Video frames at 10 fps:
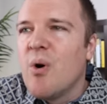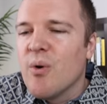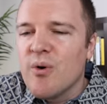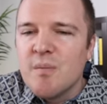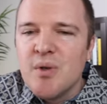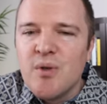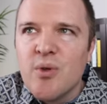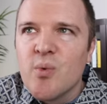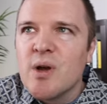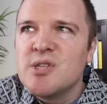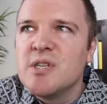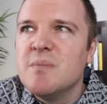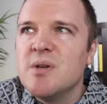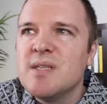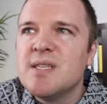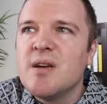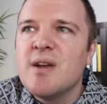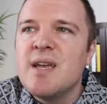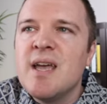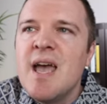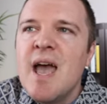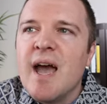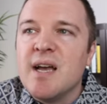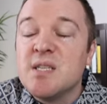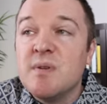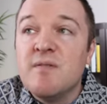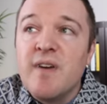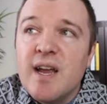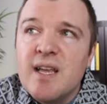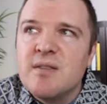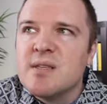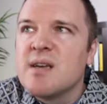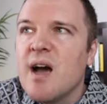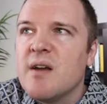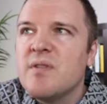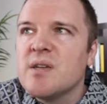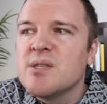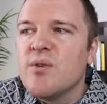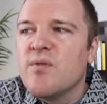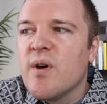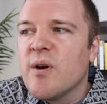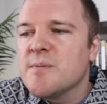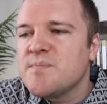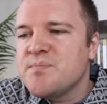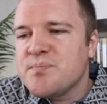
horrible the Russian military has been fighting this conflict so far.